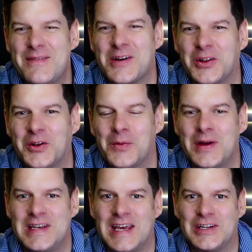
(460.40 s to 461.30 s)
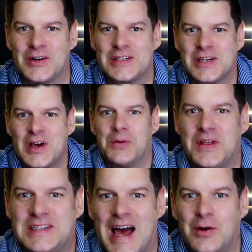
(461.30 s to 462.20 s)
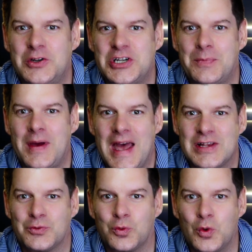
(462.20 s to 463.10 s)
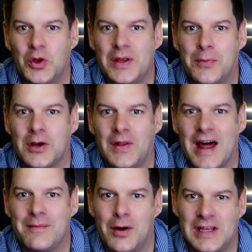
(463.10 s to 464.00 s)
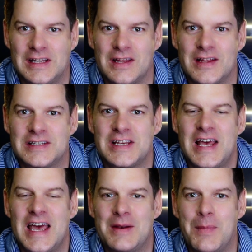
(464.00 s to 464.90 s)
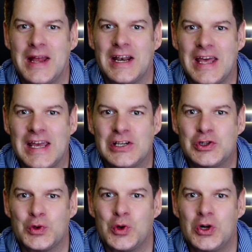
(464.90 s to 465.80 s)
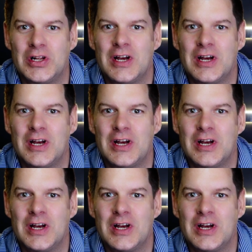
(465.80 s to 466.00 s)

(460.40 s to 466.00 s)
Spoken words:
even a little bit dangerous, but the township has really put a lot of money into this and made it a jewel